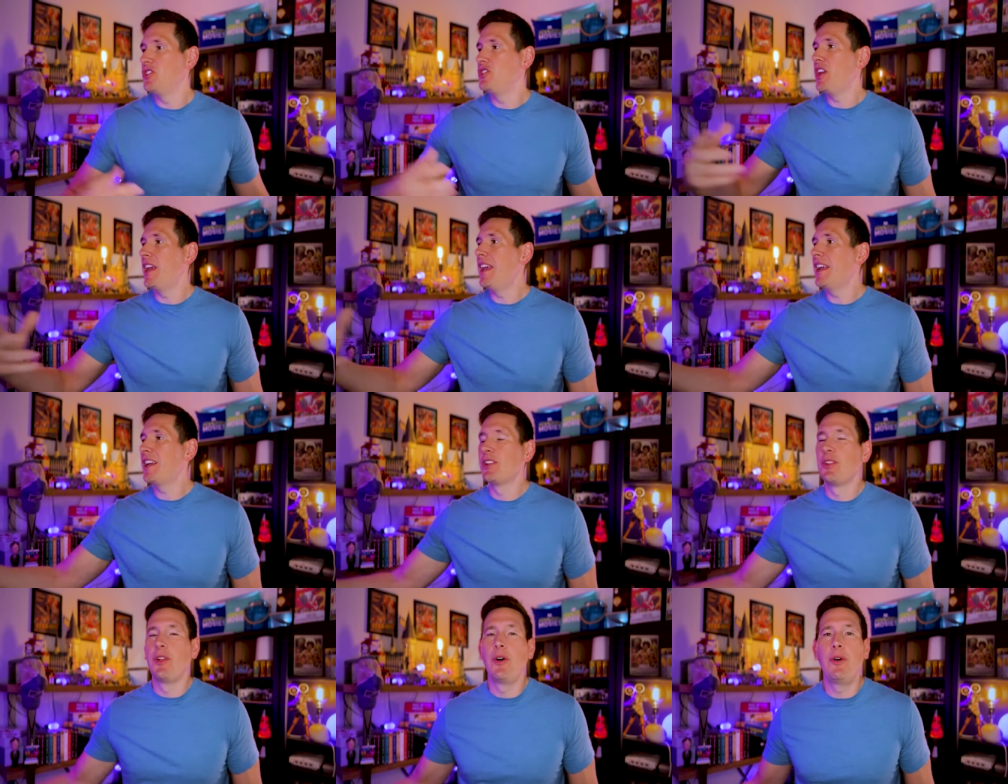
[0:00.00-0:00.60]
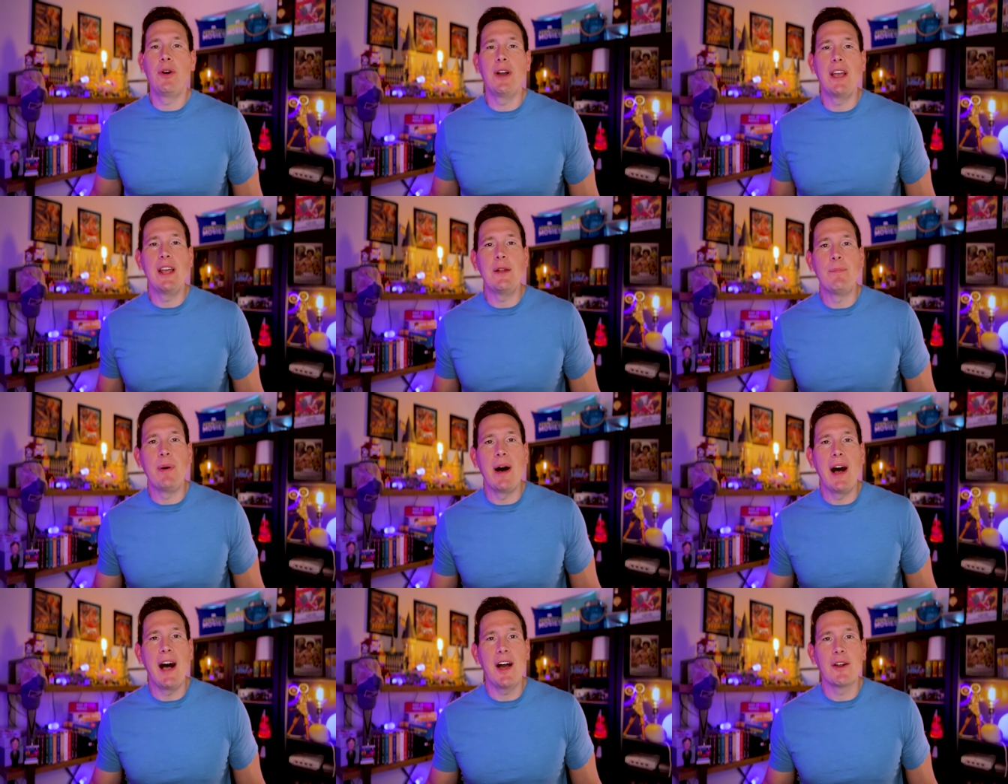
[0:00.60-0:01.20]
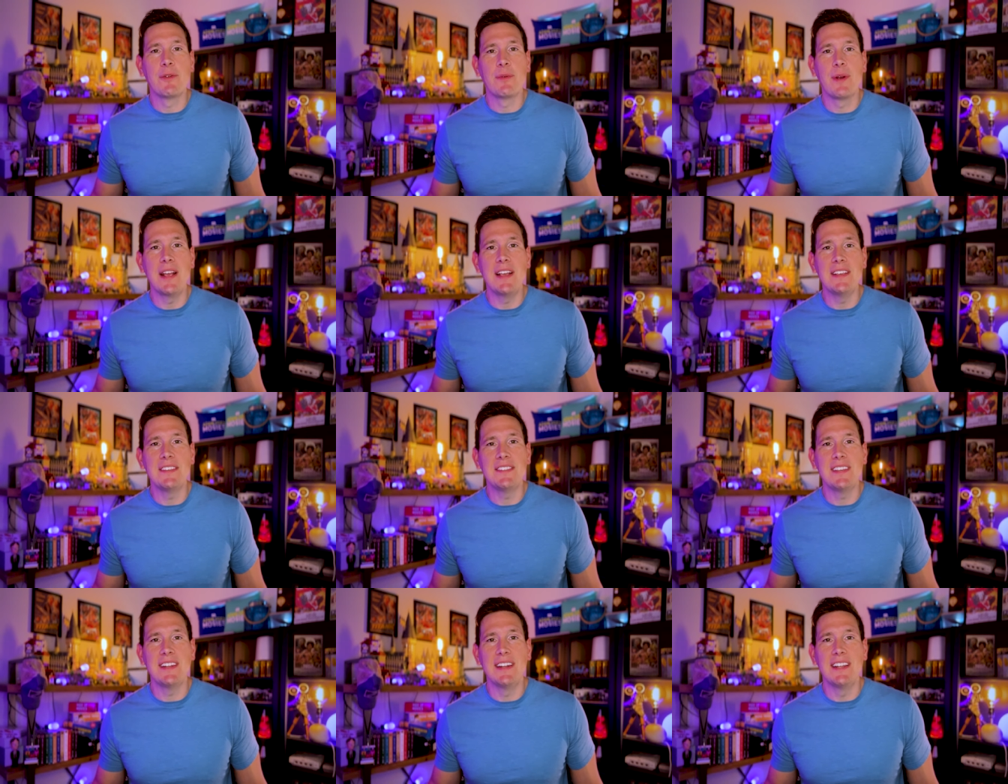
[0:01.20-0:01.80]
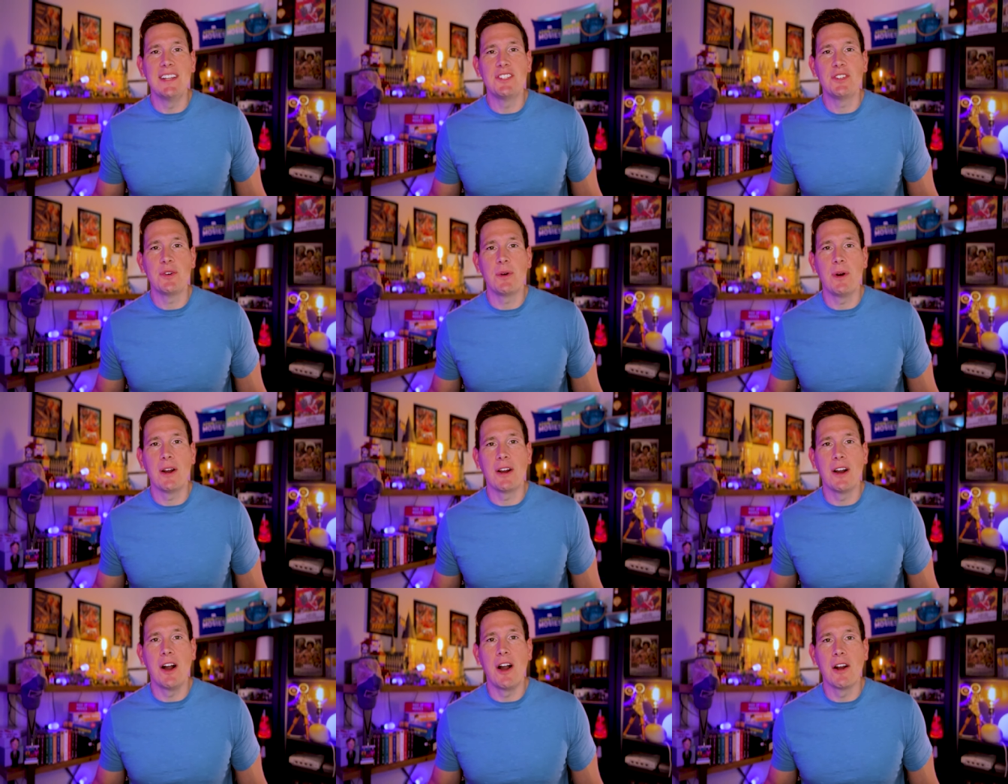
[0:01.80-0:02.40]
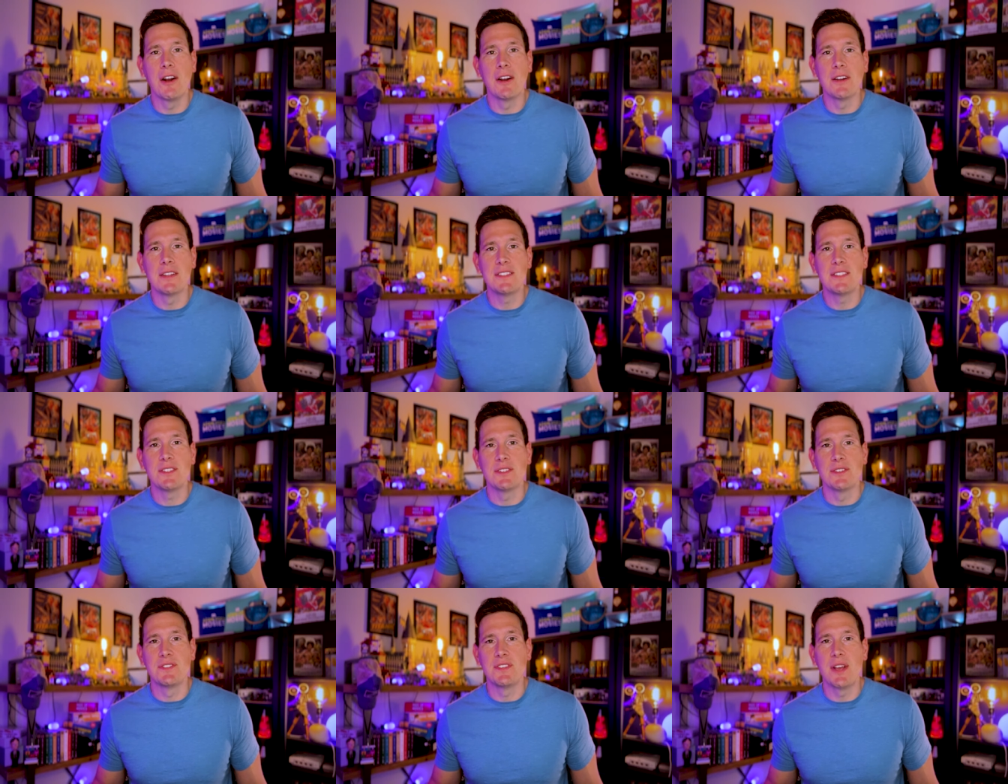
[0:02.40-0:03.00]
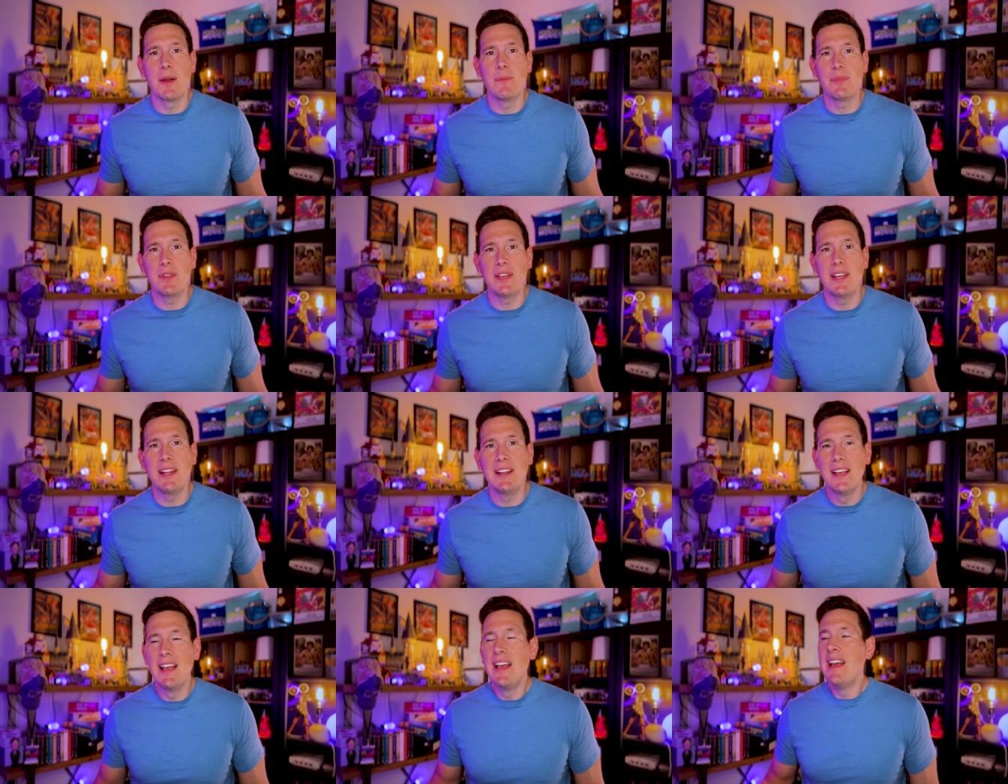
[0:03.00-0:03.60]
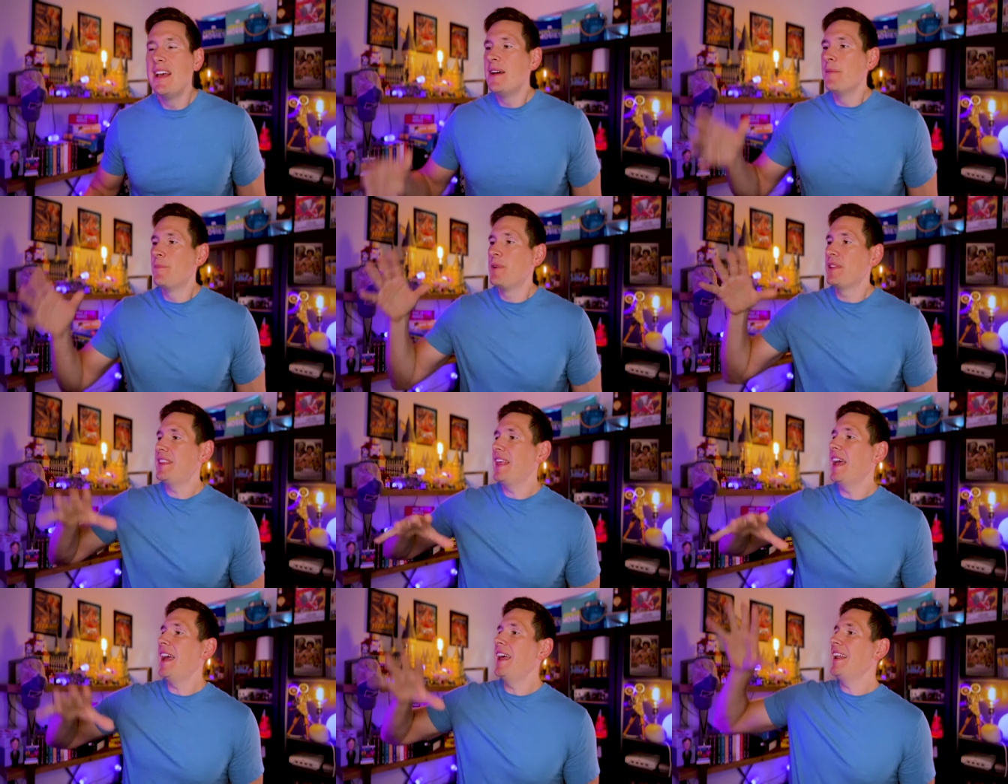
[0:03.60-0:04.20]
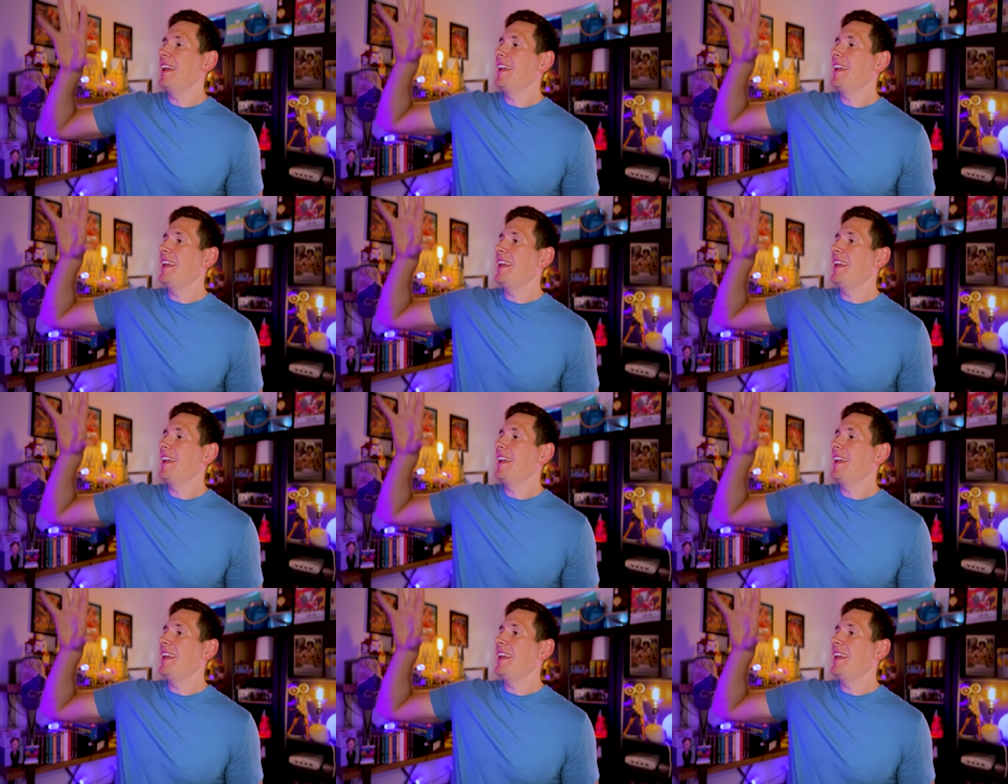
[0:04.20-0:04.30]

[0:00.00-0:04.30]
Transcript: Jake Lloyd pod racing into our hearts or something but then